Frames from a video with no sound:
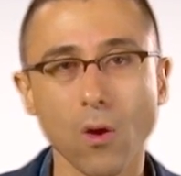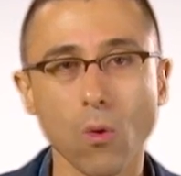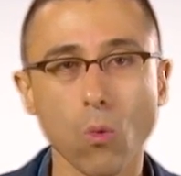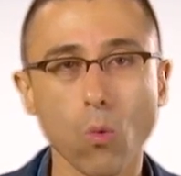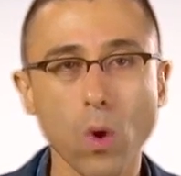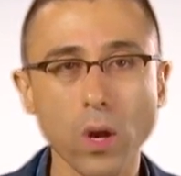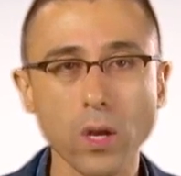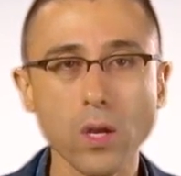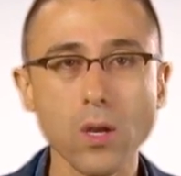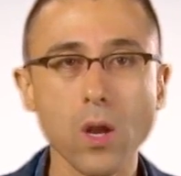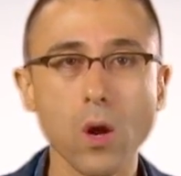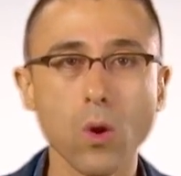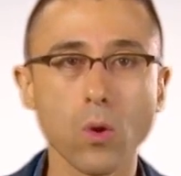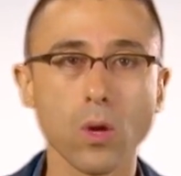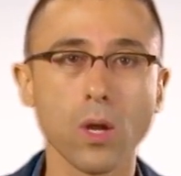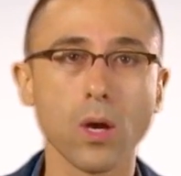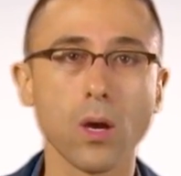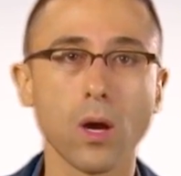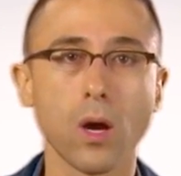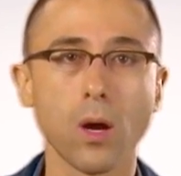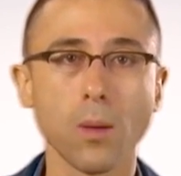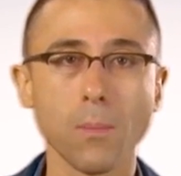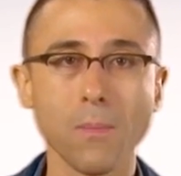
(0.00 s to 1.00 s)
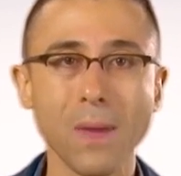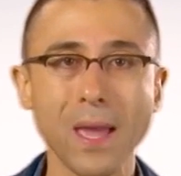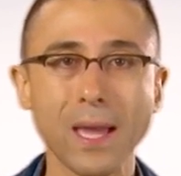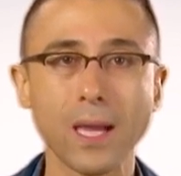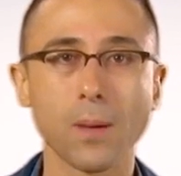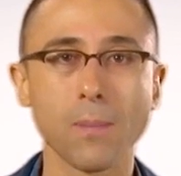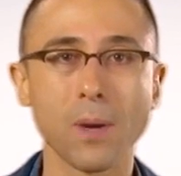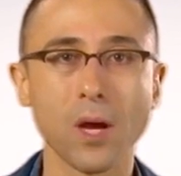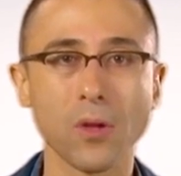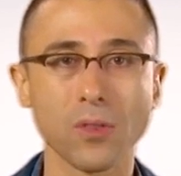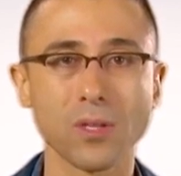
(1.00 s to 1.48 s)
One note I'll
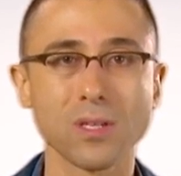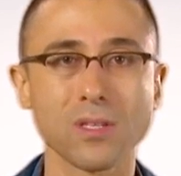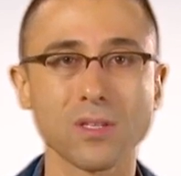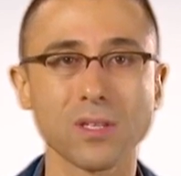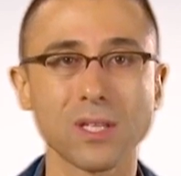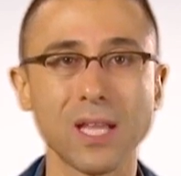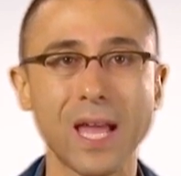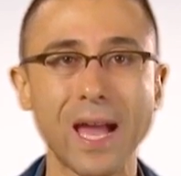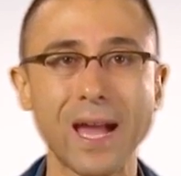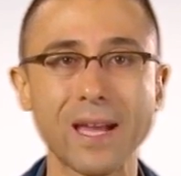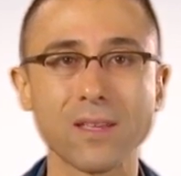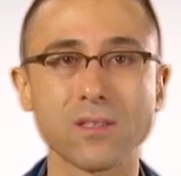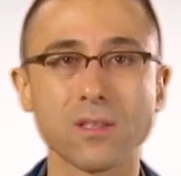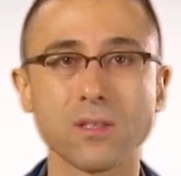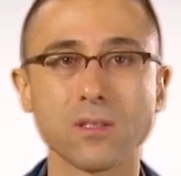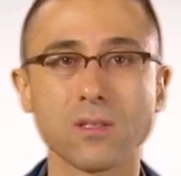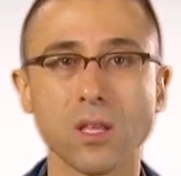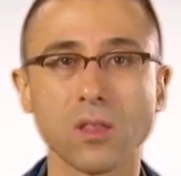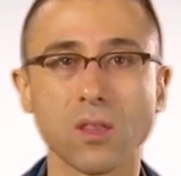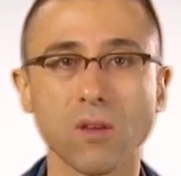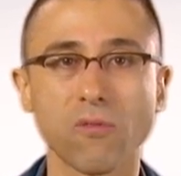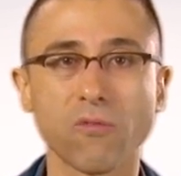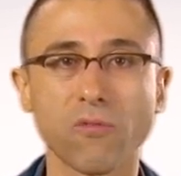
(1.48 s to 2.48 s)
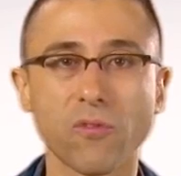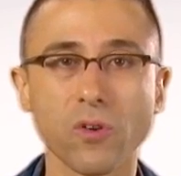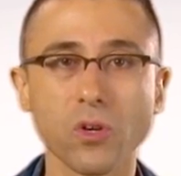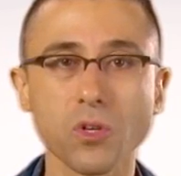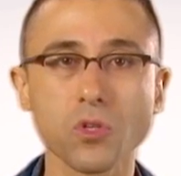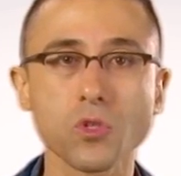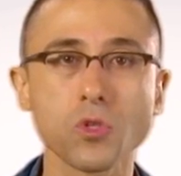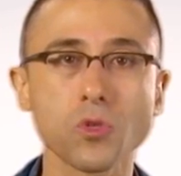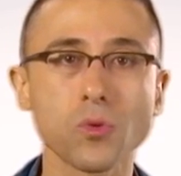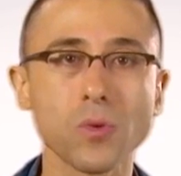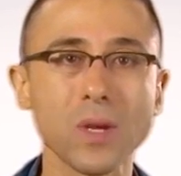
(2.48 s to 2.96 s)
make about this class is that the
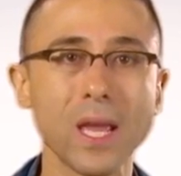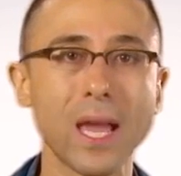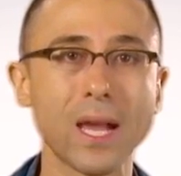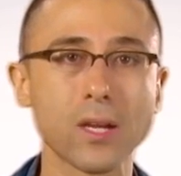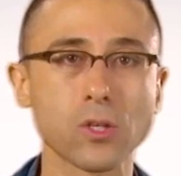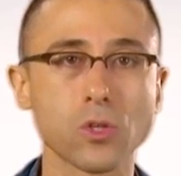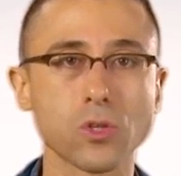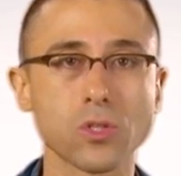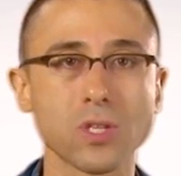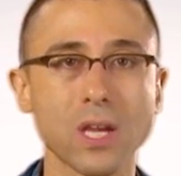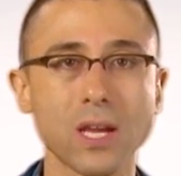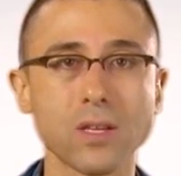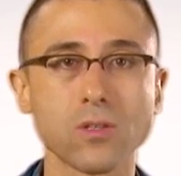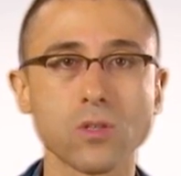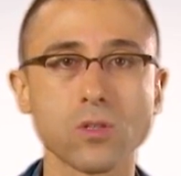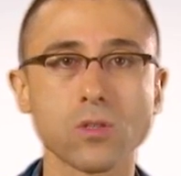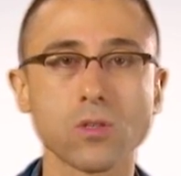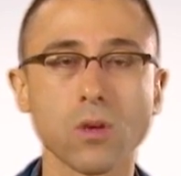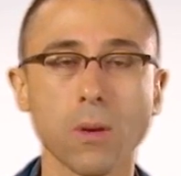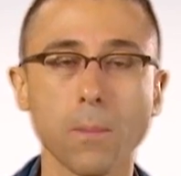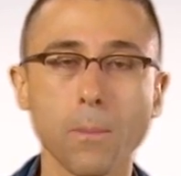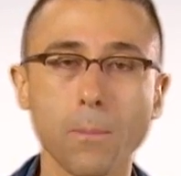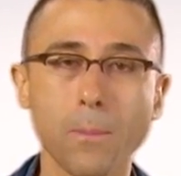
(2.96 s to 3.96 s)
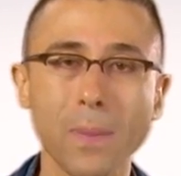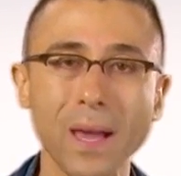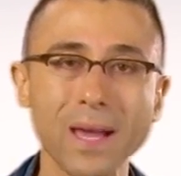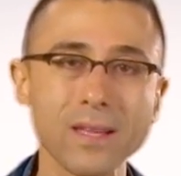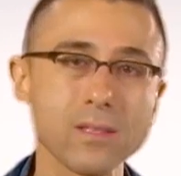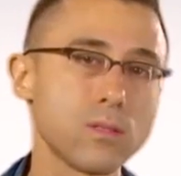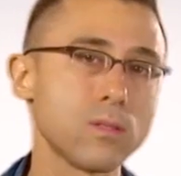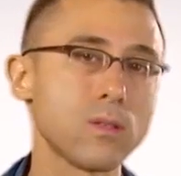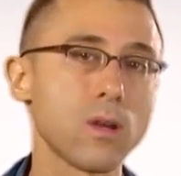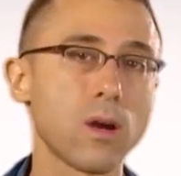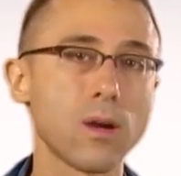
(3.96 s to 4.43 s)
first 3 exercises are
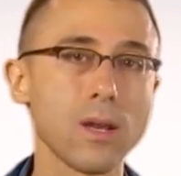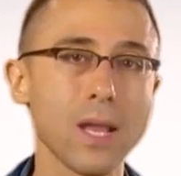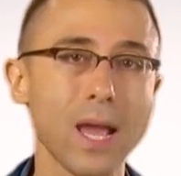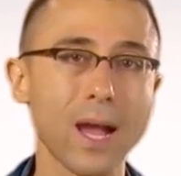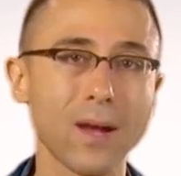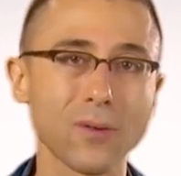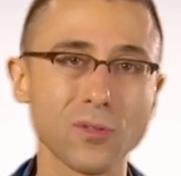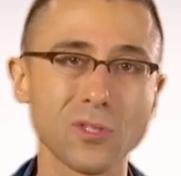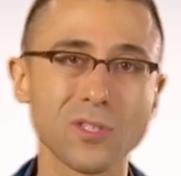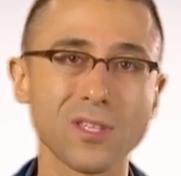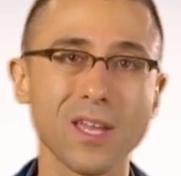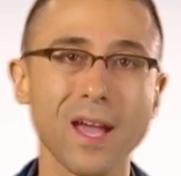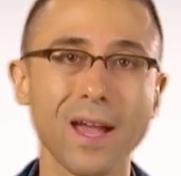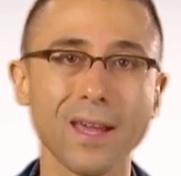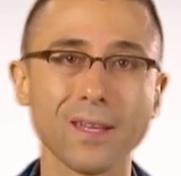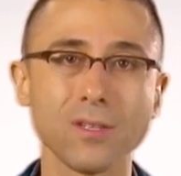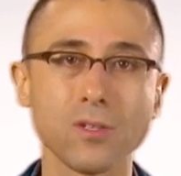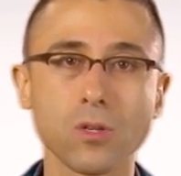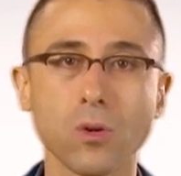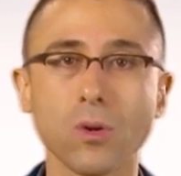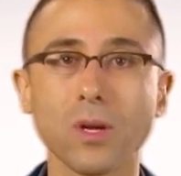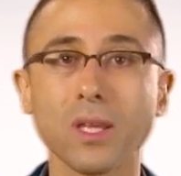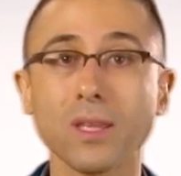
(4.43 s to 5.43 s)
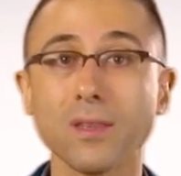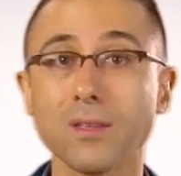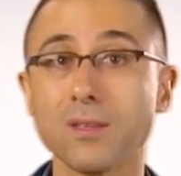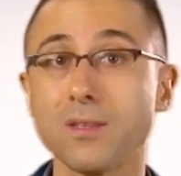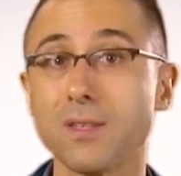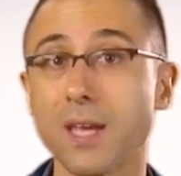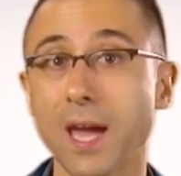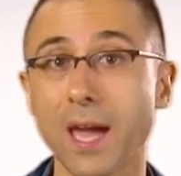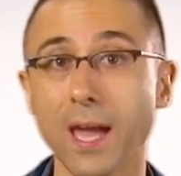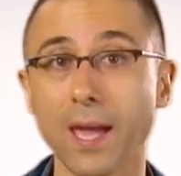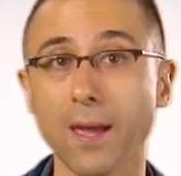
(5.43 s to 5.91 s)
best done outside during the
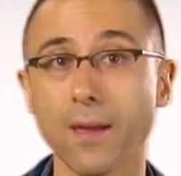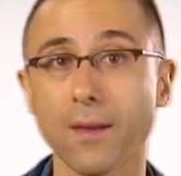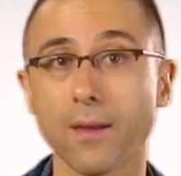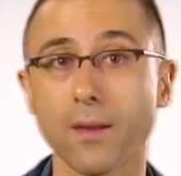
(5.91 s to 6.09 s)
day.